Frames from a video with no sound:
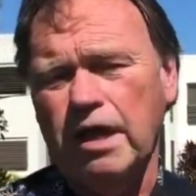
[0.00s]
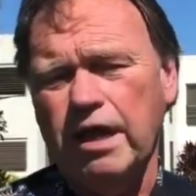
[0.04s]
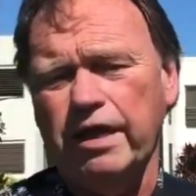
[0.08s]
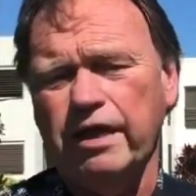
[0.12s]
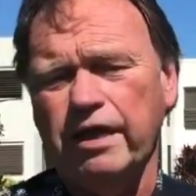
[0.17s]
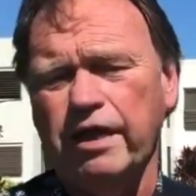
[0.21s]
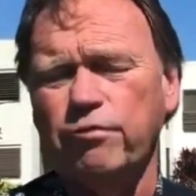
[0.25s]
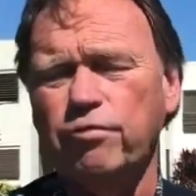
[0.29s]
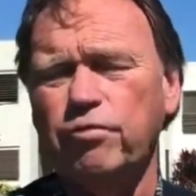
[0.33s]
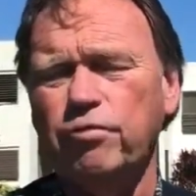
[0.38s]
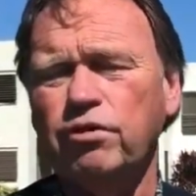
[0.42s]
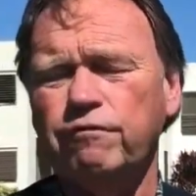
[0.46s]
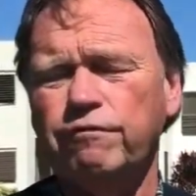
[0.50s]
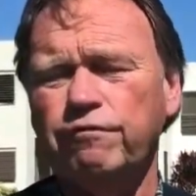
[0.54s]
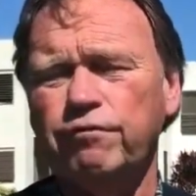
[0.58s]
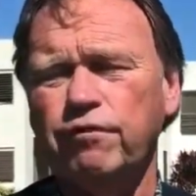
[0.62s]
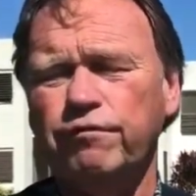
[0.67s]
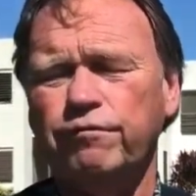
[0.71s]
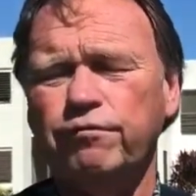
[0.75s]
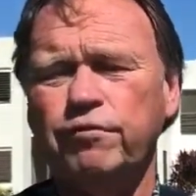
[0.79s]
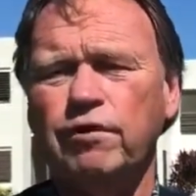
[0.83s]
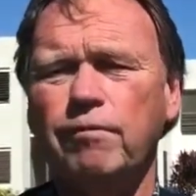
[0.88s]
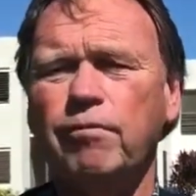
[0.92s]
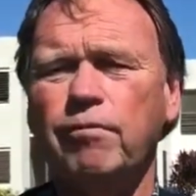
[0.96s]
And I really
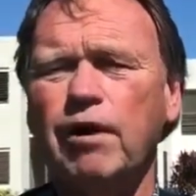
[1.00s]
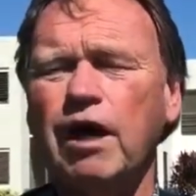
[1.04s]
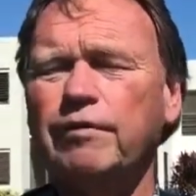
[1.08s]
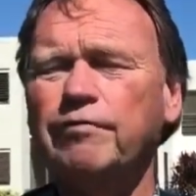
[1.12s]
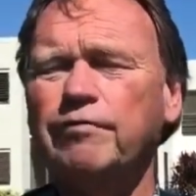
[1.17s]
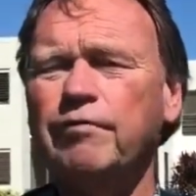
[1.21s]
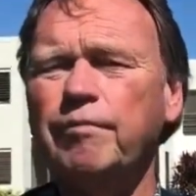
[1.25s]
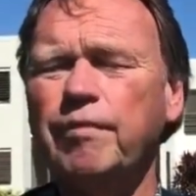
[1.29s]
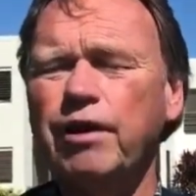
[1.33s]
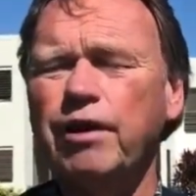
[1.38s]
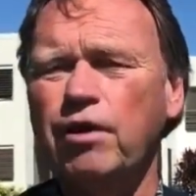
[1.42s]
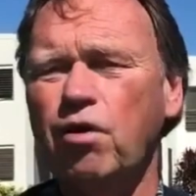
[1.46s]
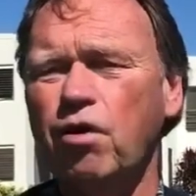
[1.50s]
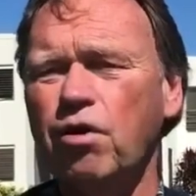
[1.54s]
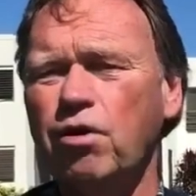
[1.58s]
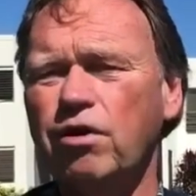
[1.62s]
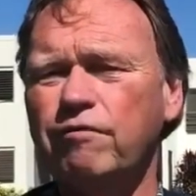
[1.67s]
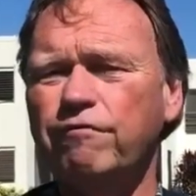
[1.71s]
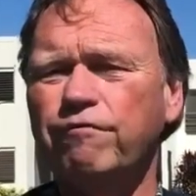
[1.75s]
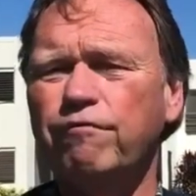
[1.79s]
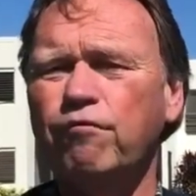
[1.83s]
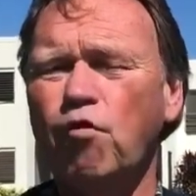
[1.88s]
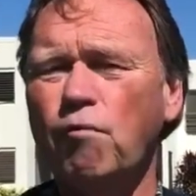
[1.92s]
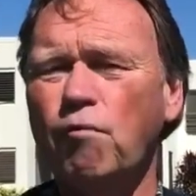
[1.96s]
feel from the bottom of my
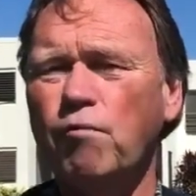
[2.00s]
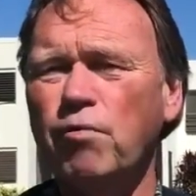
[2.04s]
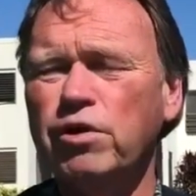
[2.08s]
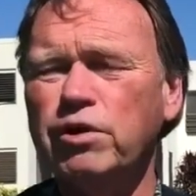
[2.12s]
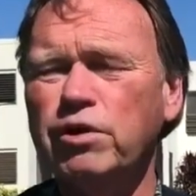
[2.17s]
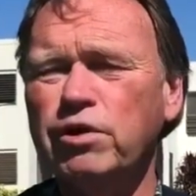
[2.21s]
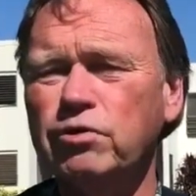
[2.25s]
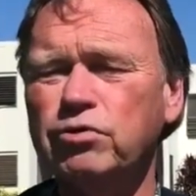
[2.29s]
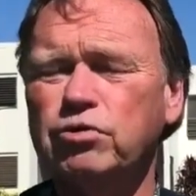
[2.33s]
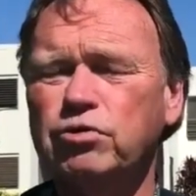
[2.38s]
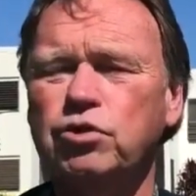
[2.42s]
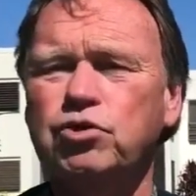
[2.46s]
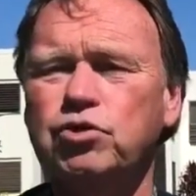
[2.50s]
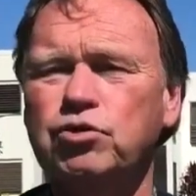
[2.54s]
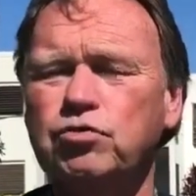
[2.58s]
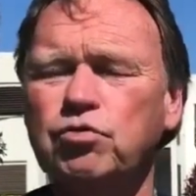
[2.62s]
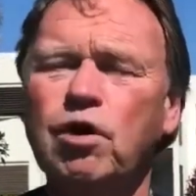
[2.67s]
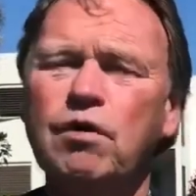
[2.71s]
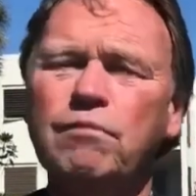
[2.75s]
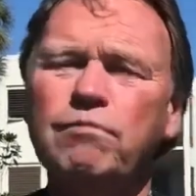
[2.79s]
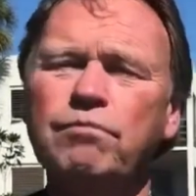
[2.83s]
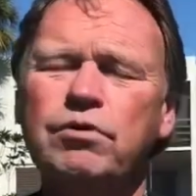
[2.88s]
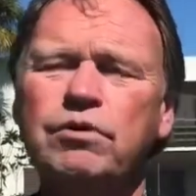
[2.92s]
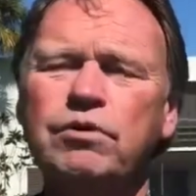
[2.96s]
heart, 4 more years of
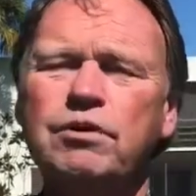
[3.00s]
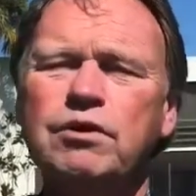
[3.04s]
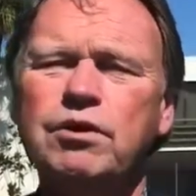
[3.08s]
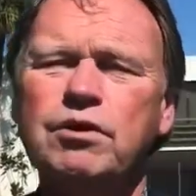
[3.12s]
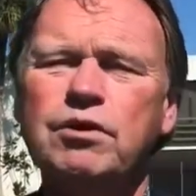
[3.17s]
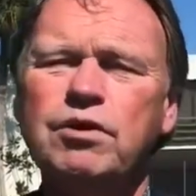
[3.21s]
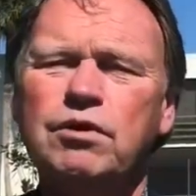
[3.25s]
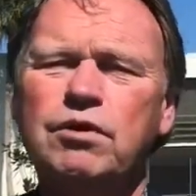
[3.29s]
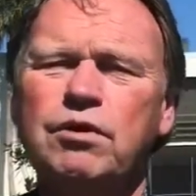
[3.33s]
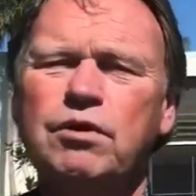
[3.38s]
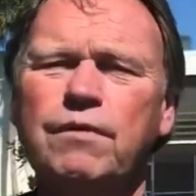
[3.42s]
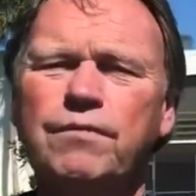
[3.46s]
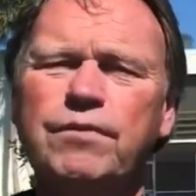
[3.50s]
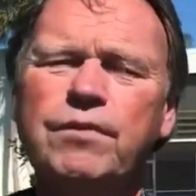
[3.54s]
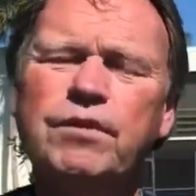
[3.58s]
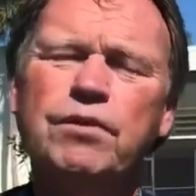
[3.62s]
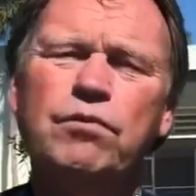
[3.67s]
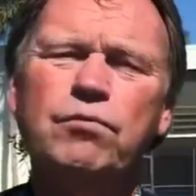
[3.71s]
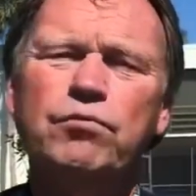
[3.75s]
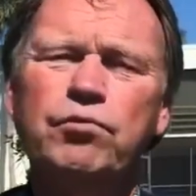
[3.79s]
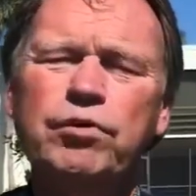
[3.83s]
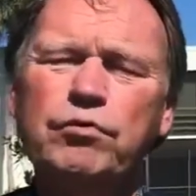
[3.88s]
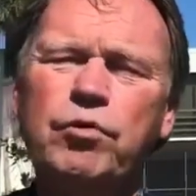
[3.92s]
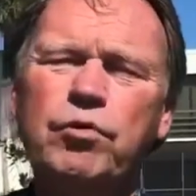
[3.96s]
Trump,
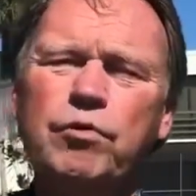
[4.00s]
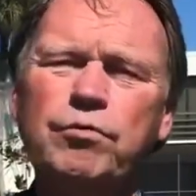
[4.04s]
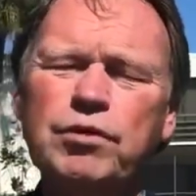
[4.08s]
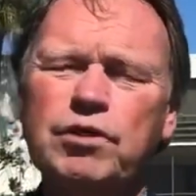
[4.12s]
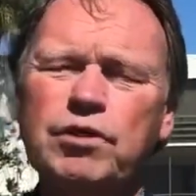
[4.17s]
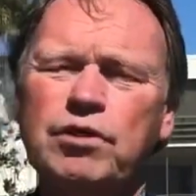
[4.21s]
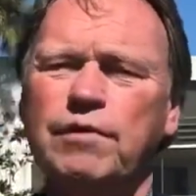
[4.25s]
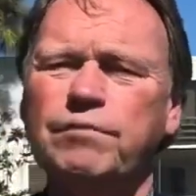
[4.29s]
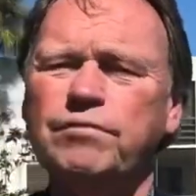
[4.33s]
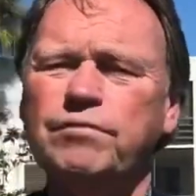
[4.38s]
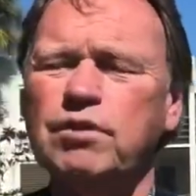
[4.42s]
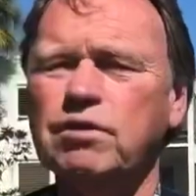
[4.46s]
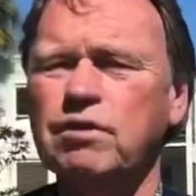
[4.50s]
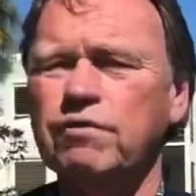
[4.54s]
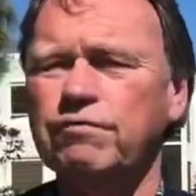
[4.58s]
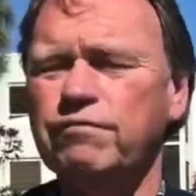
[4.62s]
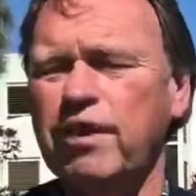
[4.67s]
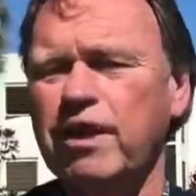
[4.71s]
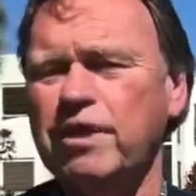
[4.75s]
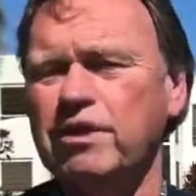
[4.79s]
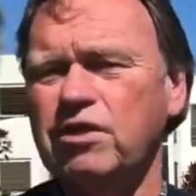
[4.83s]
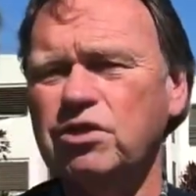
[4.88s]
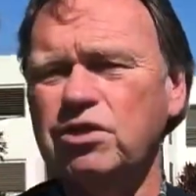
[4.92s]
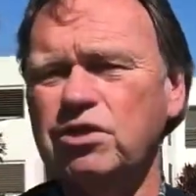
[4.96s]
we will become the
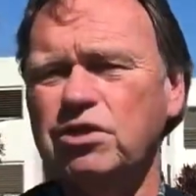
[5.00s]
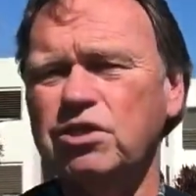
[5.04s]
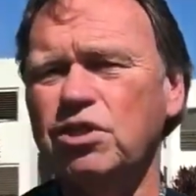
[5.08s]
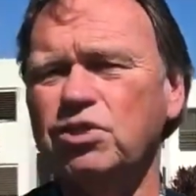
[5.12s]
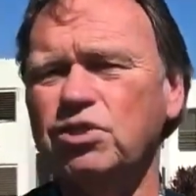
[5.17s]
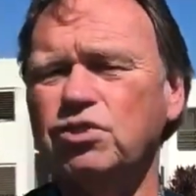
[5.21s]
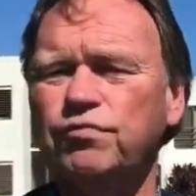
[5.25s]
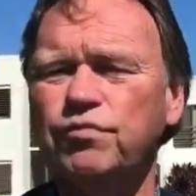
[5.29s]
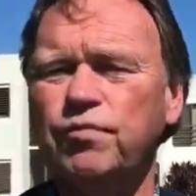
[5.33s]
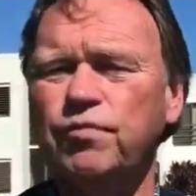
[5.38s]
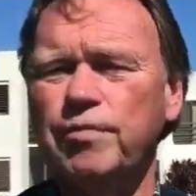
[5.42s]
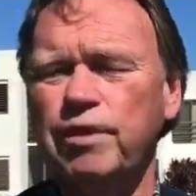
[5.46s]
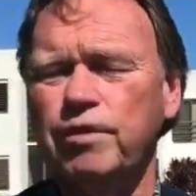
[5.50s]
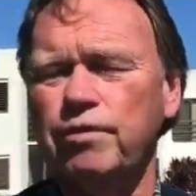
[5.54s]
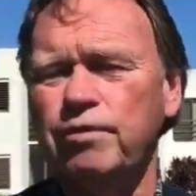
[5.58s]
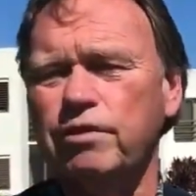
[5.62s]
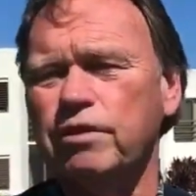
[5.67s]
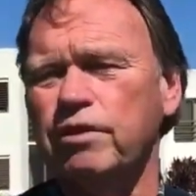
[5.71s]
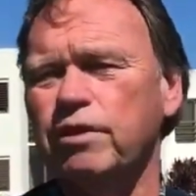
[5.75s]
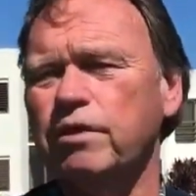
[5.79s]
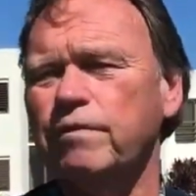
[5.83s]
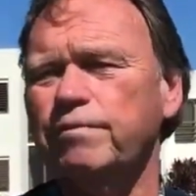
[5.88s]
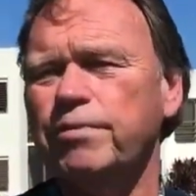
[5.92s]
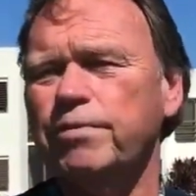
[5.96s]
divided states of
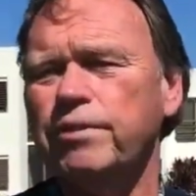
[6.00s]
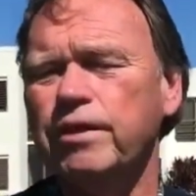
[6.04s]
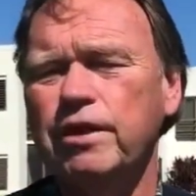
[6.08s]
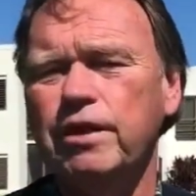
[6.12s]
America.